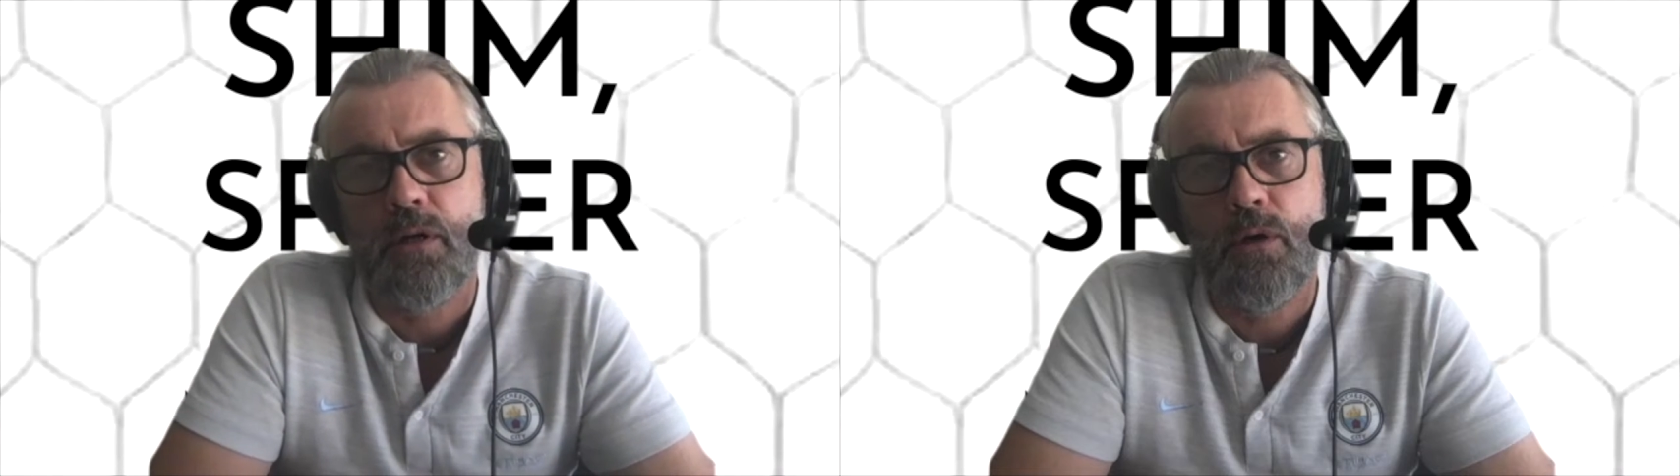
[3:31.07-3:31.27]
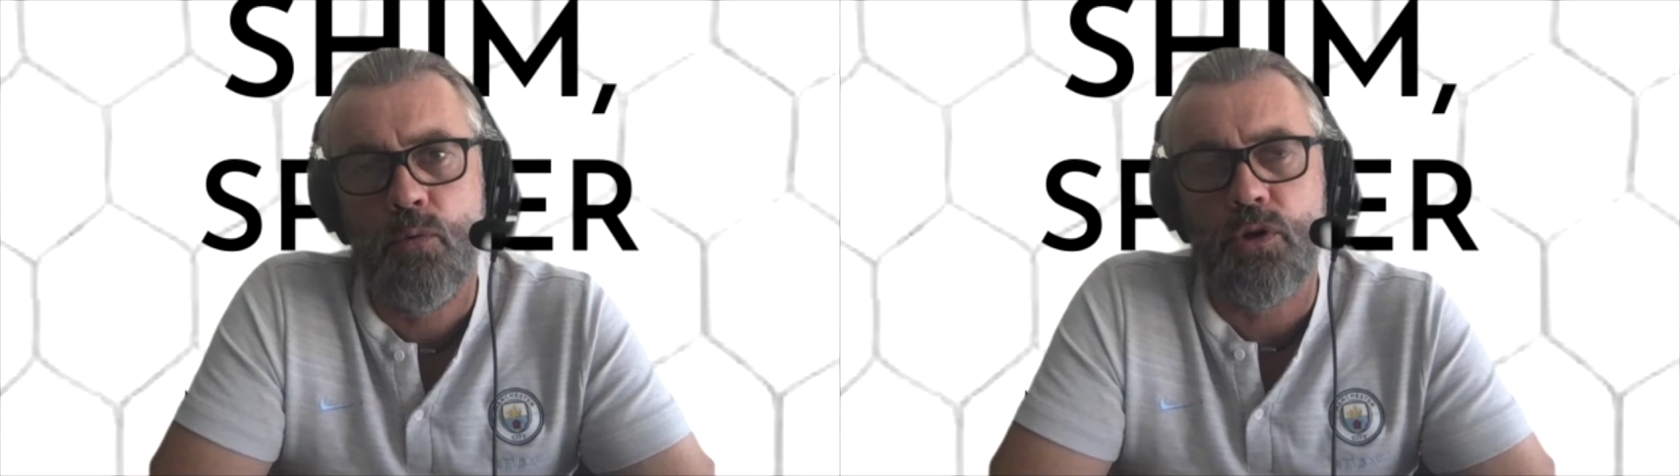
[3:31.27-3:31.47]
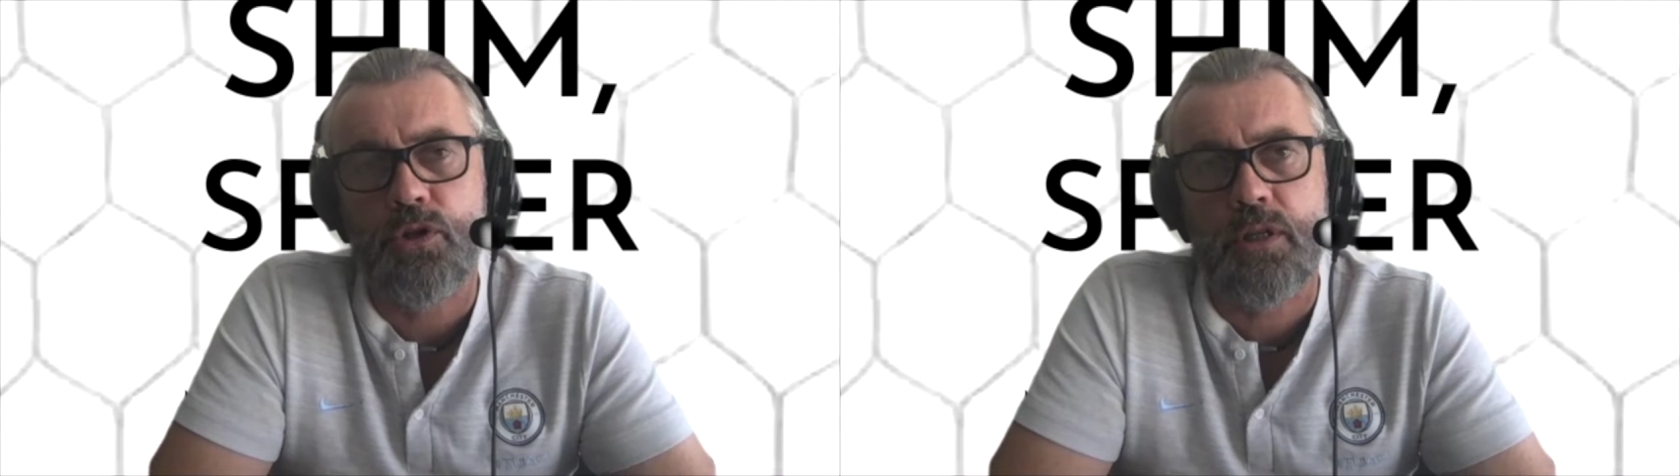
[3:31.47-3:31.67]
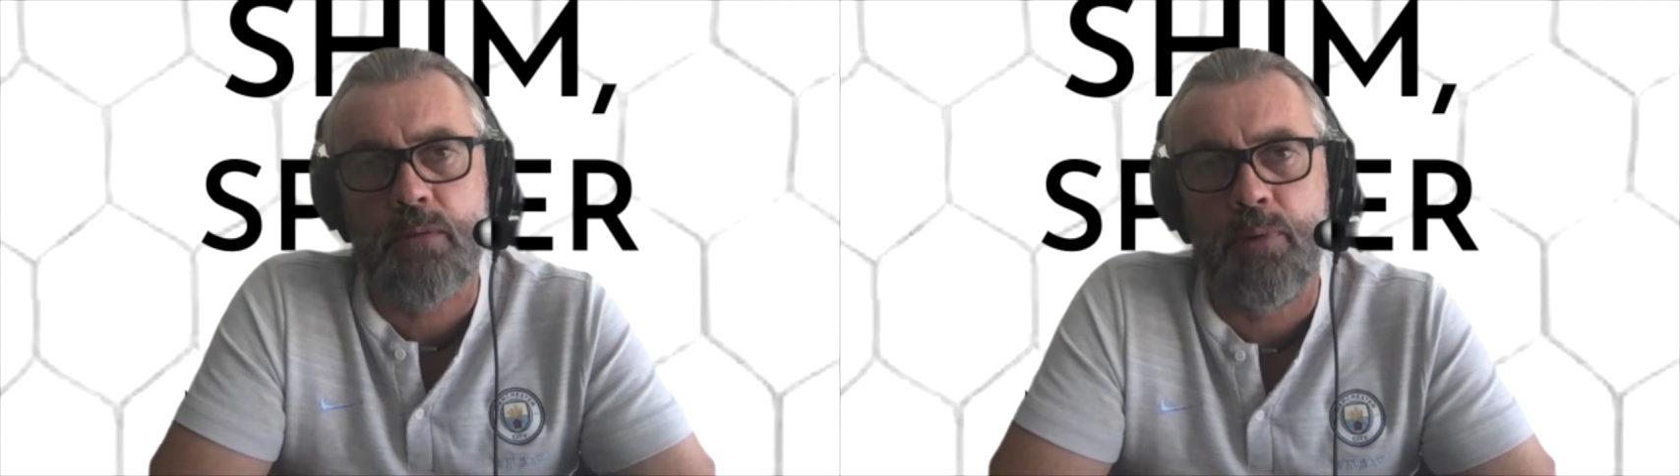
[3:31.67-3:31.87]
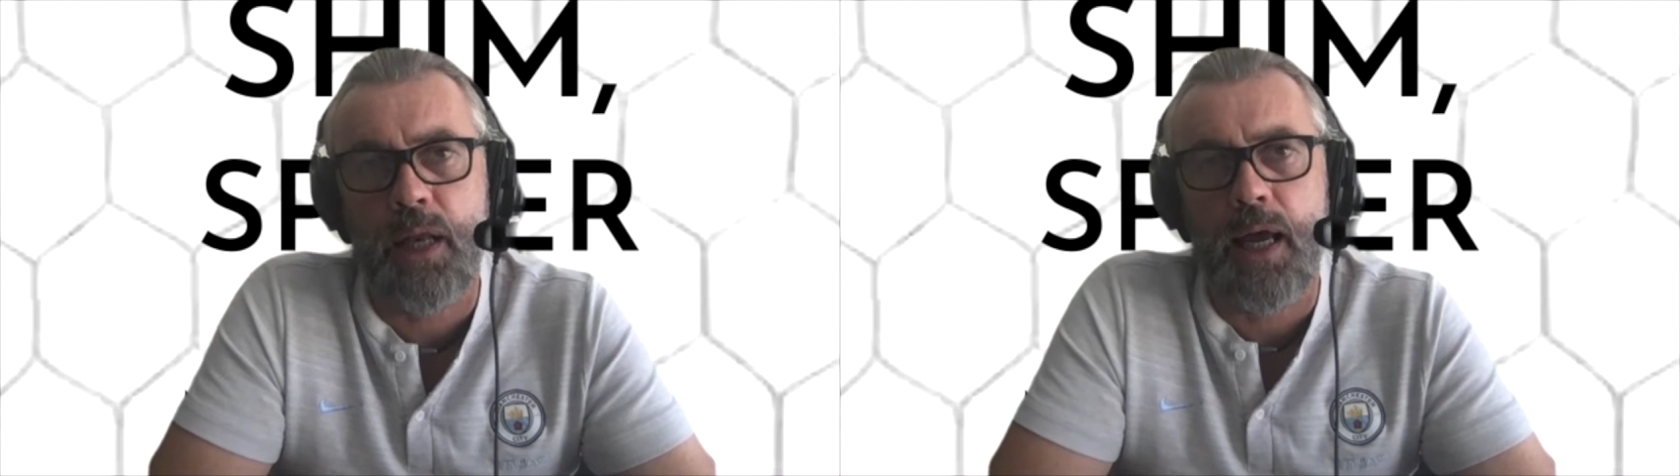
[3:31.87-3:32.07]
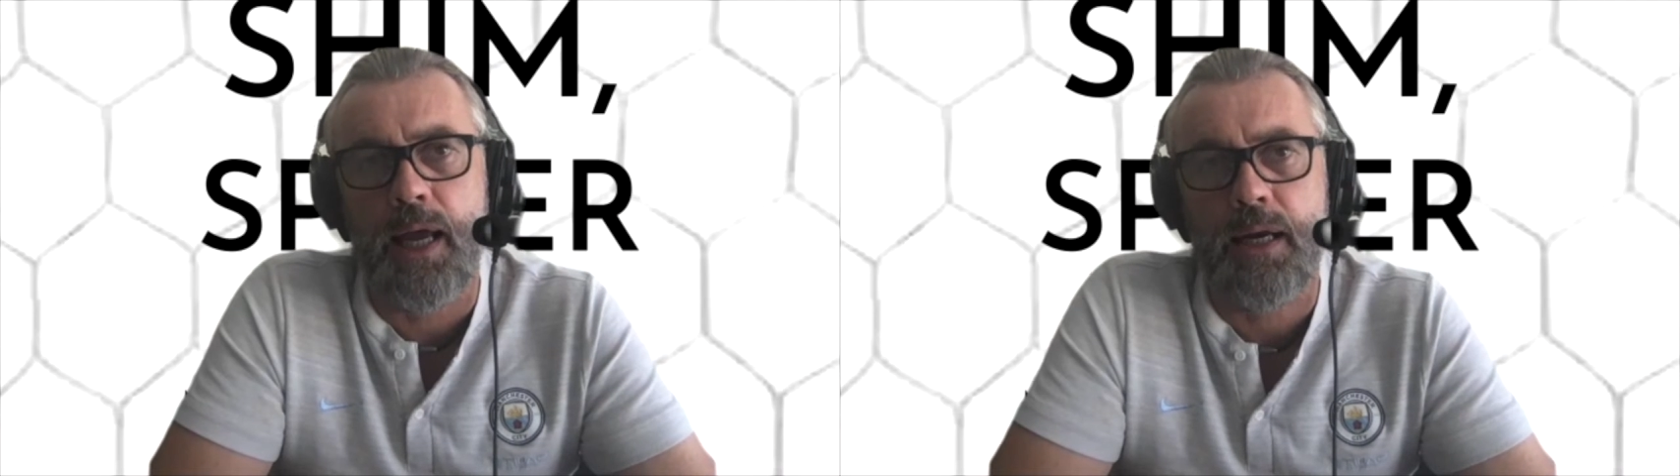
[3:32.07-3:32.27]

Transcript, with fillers: What's the plan